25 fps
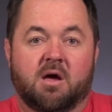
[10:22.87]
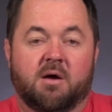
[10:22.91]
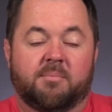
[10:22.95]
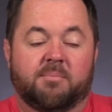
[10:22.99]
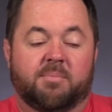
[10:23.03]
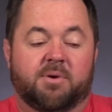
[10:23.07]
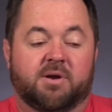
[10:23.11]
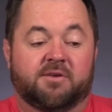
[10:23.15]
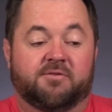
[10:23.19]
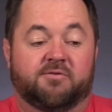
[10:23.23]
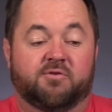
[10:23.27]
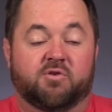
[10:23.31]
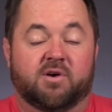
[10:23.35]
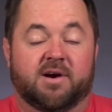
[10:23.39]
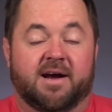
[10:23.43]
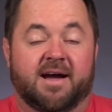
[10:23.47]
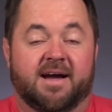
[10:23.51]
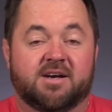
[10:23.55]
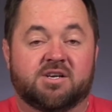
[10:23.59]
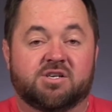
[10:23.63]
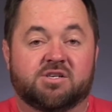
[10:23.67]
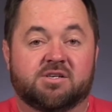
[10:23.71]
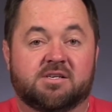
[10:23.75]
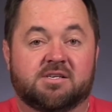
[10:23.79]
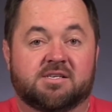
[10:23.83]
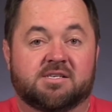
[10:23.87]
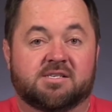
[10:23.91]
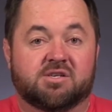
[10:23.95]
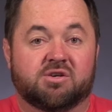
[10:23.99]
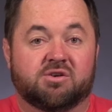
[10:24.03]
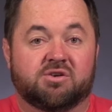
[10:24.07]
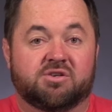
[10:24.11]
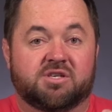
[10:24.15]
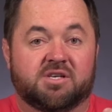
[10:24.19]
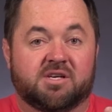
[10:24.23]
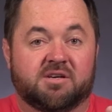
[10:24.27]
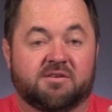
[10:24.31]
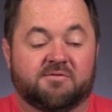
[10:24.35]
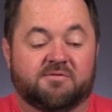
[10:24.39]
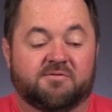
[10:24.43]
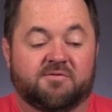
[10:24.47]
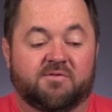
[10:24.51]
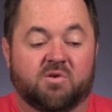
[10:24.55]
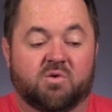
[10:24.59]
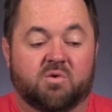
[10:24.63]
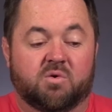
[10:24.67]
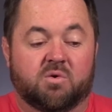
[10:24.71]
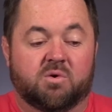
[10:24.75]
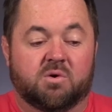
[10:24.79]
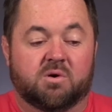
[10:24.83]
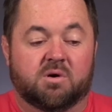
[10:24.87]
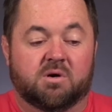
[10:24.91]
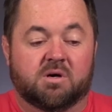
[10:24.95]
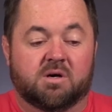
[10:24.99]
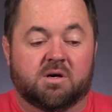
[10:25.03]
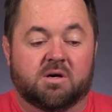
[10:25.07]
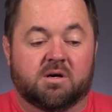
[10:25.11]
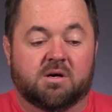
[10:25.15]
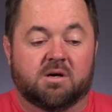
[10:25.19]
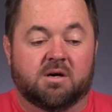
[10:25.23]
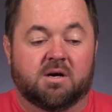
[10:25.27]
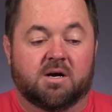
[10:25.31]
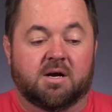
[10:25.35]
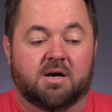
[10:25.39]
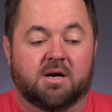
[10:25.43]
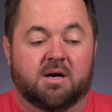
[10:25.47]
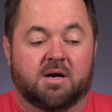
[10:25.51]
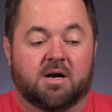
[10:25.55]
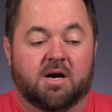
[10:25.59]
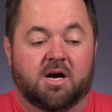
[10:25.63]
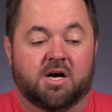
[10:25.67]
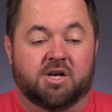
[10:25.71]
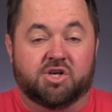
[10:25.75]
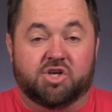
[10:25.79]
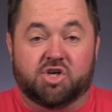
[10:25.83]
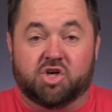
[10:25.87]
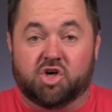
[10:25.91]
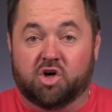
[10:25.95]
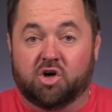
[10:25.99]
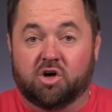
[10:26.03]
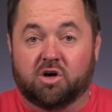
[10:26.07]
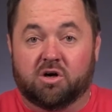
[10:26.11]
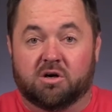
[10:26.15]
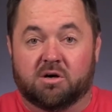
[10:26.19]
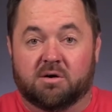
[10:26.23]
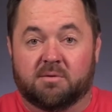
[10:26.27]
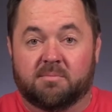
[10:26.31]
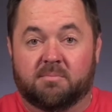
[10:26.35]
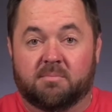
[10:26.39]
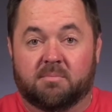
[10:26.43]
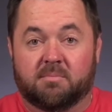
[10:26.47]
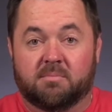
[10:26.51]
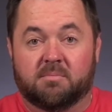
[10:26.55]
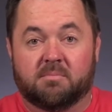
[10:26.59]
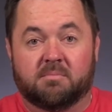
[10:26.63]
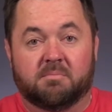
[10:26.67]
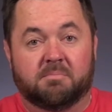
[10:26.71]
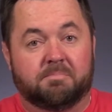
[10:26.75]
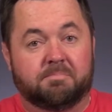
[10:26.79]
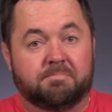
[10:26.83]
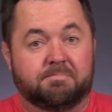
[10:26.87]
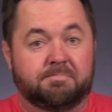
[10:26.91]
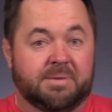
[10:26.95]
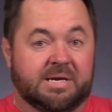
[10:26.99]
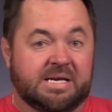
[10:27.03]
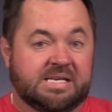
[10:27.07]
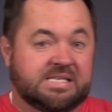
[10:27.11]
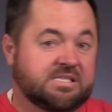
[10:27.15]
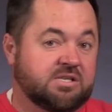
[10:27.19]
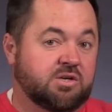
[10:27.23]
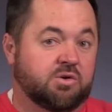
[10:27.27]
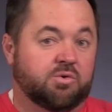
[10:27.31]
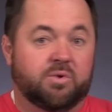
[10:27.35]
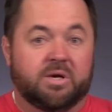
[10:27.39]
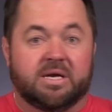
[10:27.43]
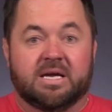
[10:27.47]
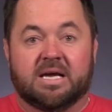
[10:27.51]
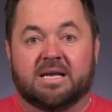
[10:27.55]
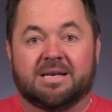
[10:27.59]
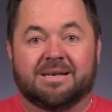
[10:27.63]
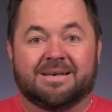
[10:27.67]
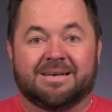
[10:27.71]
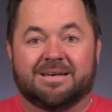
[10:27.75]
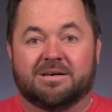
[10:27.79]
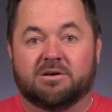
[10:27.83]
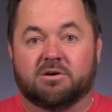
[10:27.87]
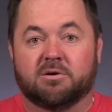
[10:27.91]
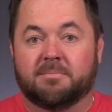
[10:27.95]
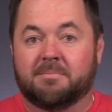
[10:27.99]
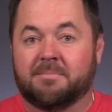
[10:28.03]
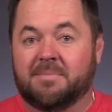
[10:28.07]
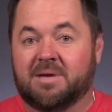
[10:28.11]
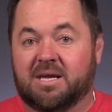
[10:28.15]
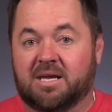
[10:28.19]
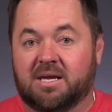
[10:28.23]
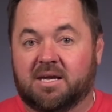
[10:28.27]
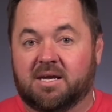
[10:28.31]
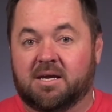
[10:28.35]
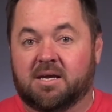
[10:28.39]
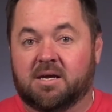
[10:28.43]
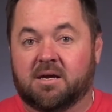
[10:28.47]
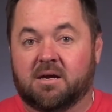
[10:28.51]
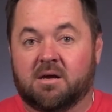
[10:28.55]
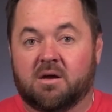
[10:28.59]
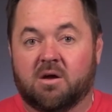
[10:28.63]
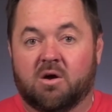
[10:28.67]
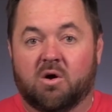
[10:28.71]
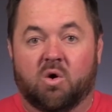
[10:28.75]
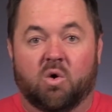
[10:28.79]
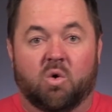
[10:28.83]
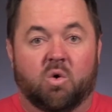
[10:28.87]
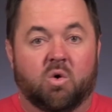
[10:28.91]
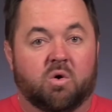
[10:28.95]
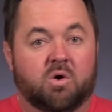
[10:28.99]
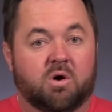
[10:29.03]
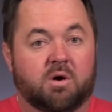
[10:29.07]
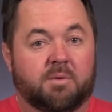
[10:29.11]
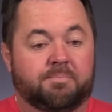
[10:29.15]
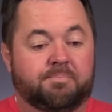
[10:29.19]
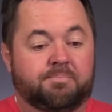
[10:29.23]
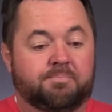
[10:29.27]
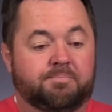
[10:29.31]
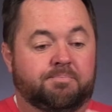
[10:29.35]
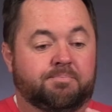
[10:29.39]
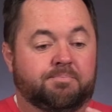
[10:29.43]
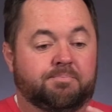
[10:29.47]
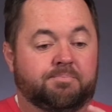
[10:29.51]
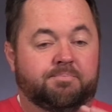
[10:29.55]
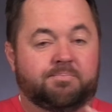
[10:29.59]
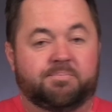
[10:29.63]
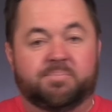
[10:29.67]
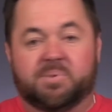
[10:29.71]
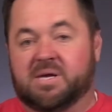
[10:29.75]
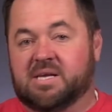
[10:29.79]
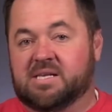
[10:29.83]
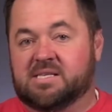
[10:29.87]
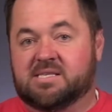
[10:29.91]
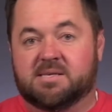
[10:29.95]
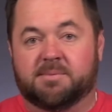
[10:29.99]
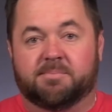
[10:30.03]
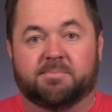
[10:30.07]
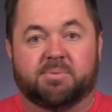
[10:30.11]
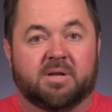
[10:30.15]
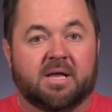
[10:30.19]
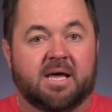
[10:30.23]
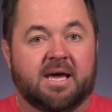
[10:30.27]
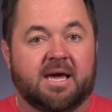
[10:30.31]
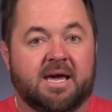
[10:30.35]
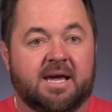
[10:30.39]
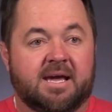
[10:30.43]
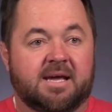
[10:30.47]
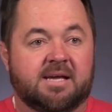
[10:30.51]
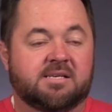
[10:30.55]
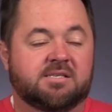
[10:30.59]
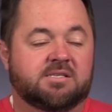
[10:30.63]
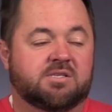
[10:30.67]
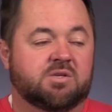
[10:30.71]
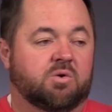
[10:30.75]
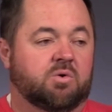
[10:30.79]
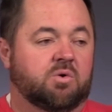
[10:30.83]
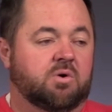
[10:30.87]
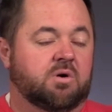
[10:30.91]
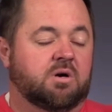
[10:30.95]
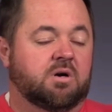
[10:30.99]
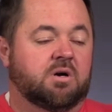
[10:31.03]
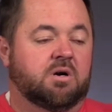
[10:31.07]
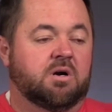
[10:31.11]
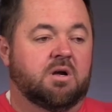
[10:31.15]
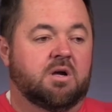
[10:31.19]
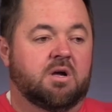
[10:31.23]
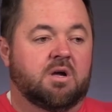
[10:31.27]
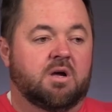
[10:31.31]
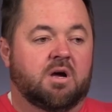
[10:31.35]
But if we're actually searching for a term, pizzeria near me, or pizza place, or